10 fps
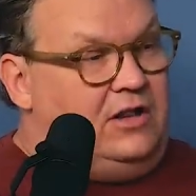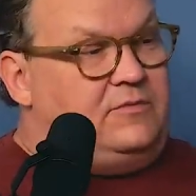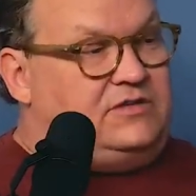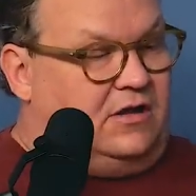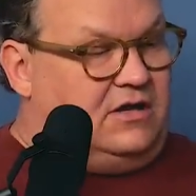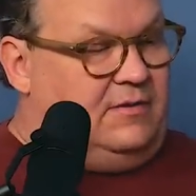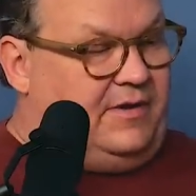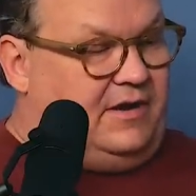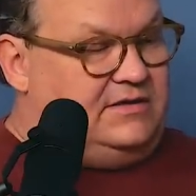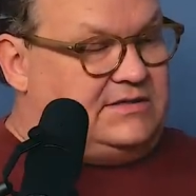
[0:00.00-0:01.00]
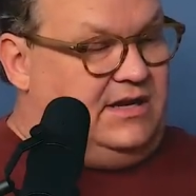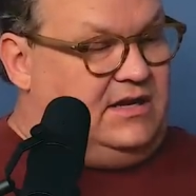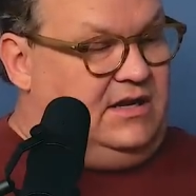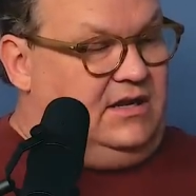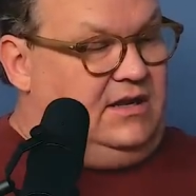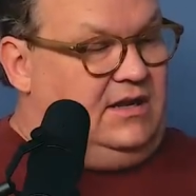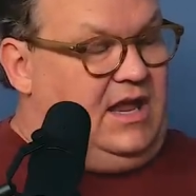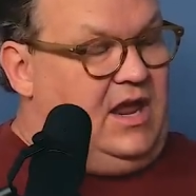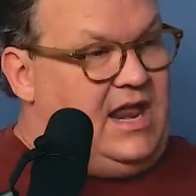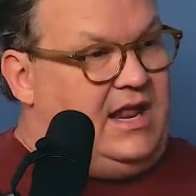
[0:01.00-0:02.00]
all he would talk about is, like,
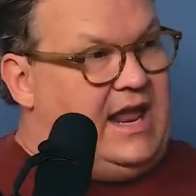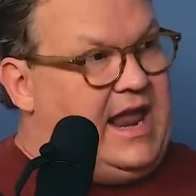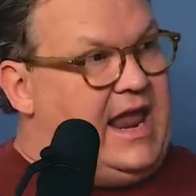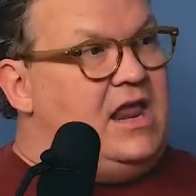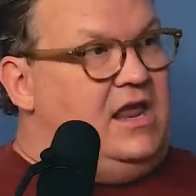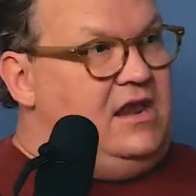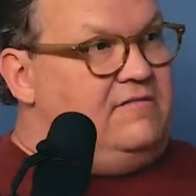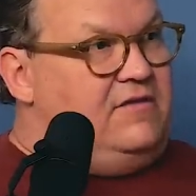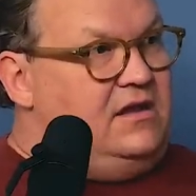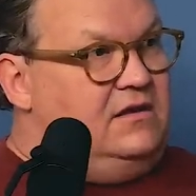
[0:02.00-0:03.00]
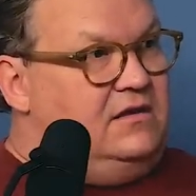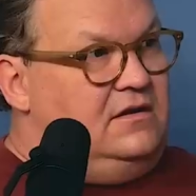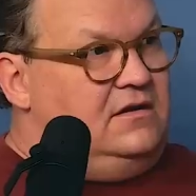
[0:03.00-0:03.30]
he had hand envy.